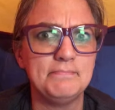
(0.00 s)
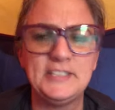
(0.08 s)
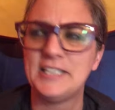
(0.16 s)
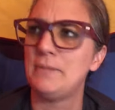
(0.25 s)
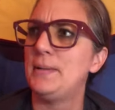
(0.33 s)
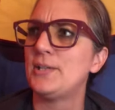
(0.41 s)

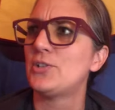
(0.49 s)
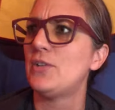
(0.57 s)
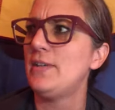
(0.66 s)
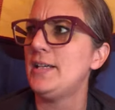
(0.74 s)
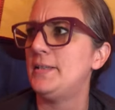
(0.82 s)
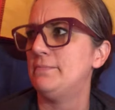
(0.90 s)
take a picture
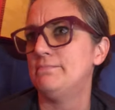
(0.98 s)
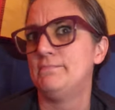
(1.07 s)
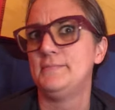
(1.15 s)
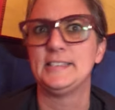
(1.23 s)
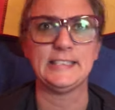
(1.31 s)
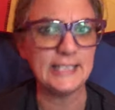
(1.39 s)
of it and
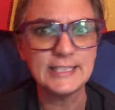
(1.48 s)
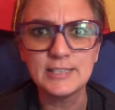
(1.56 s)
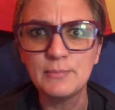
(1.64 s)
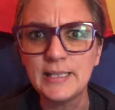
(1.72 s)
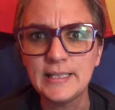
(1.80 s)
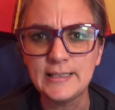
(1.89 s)
send it
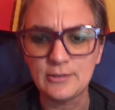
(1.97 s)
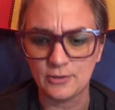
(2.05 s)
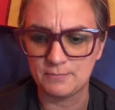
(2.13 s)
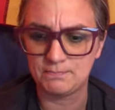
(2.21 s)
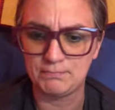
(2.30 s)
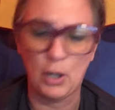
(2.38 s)
to me
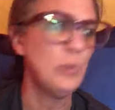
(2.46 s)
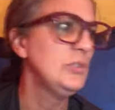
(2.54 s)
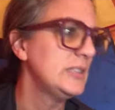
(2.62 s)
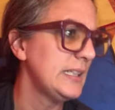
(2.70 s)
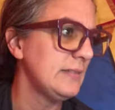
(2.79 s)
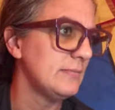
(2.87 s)
or
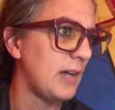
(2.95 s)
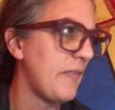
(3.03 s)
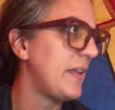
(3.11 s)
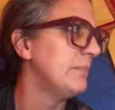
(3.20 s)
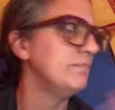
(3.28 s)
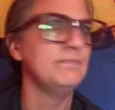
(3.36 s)
post it on
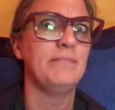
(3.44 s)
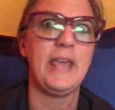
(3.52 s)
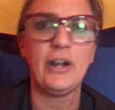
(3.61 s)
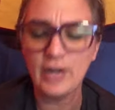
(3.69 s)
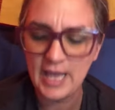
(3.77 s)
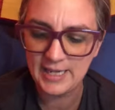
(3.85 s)
the
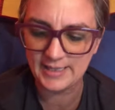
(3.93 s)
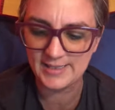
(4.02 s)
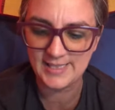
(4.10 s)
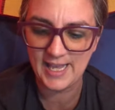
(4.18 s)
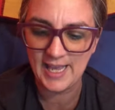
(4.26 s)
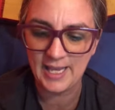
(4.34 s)
internet and
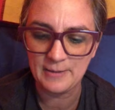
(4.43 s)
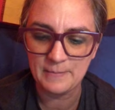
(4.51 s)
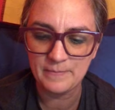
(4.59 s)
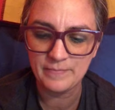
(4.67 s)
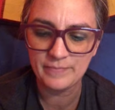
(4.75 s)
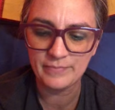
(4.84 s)
say,
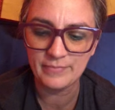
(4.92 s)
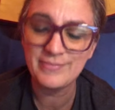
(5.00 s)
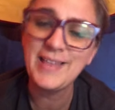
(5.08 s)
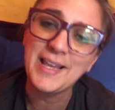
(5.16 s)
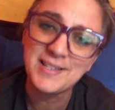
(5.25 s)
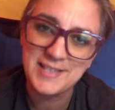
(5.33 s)

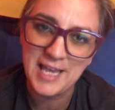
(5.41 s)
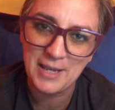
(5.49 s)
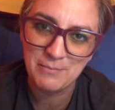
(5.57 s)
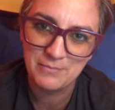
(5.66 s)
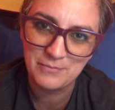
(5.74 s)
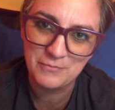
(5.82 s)
thanks,
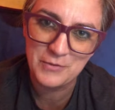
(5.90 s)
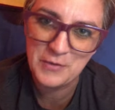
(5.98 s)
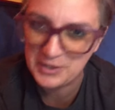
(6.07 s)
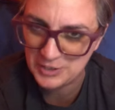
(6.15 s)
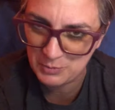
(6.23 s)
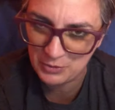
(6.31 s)
Gabe, for
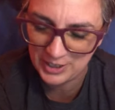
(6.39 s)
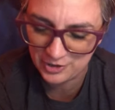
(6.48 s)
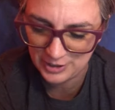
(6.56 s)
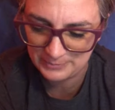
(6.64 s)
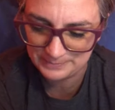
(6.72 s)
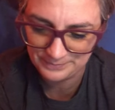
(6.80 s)
the
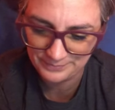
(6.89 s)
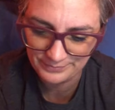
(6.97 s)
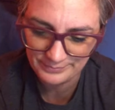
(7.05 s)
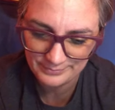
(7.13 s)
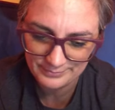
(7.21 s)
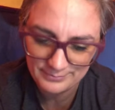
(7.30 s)
inspiration.
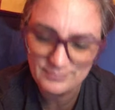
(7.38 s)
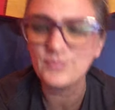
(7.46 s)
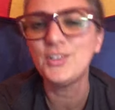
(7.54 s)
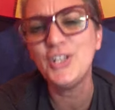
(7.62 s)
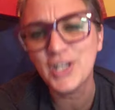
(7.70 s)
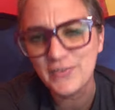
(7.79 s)

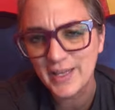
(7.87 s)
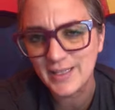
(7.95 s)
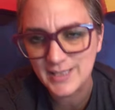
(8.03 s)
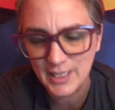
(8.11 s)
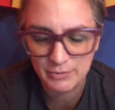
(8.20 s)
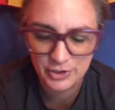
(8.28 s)
You can thank
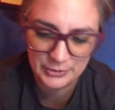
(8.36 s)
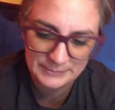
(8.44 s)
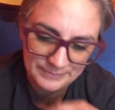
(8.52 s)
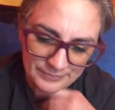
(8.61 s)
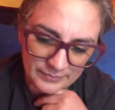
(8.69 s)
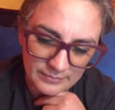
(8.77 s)
Sam too,
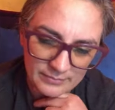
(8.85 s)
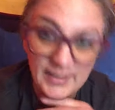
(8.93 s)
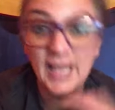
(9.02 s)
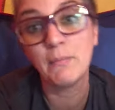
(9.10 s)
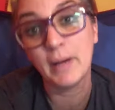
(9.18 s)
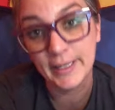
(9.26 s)

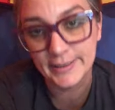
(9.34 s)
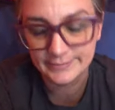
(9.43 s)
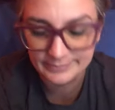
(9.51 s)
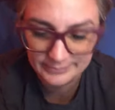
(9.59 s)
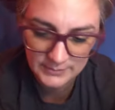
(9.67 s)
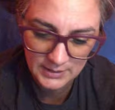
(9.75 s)
and Maya
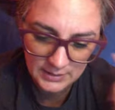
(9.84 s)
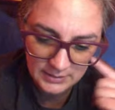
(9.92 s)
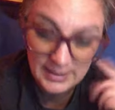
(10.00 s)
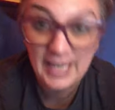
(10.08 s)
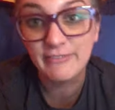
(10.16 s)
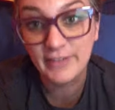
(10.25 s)

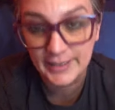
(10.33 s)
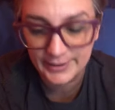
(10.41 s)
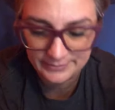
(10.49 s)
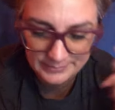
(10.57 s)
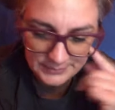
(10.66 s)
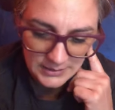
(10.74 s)
at Phaidon.